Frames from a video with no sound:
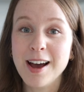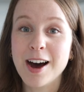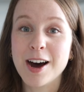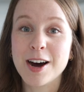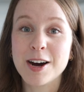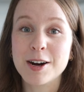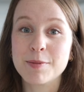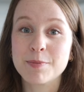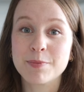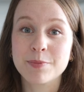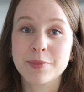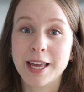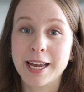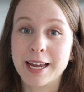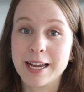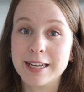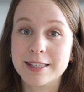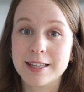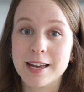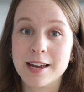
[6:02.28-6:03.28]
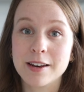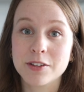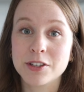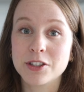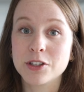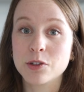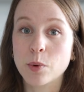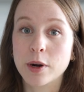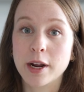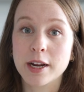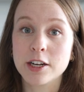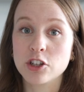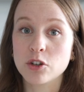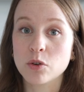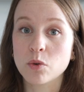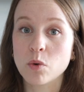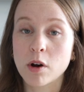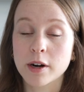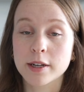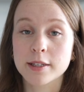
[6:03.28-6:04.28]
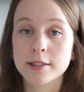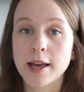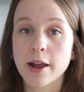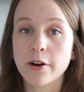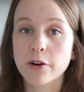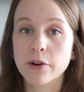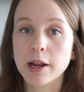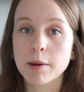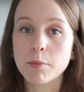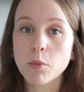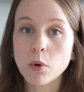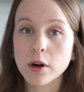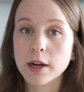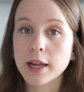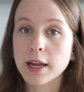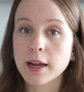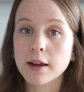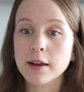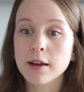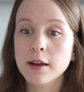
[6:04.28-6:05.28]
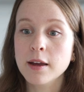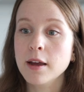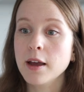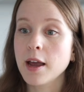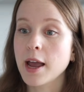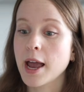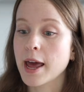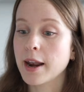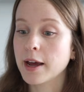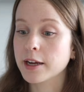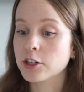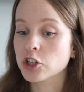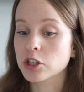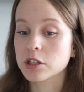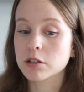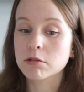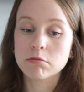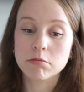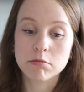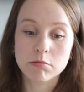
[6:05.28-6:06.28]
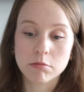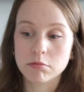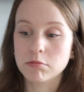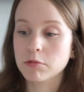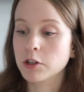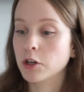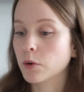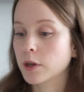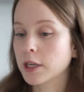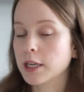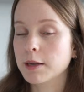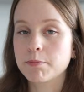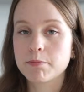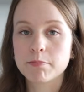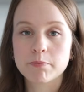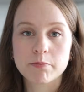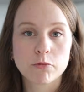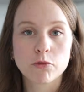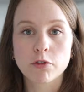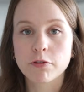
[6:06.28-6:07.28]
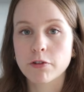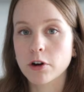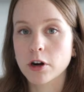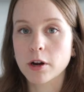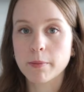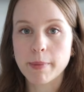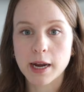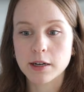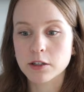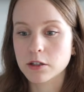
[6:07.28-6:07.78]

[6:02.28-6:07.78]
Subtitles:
Like I said, this is what I do on a Saturday morning, and I just keep referring back